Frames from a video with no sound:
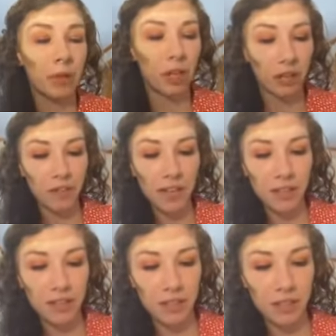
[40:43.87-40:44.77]

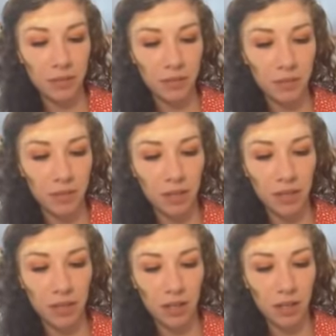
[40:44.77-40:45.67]
Perfect.
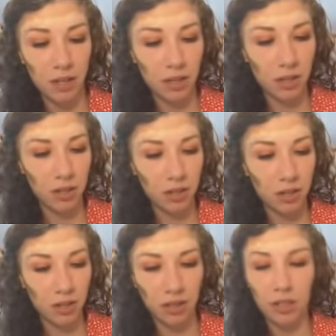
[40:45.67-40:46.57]

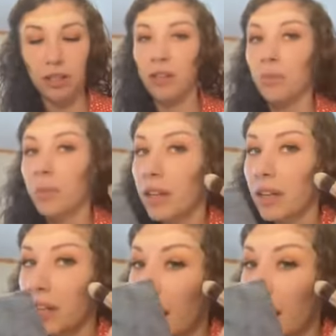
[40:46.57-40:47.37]
Just a little bit of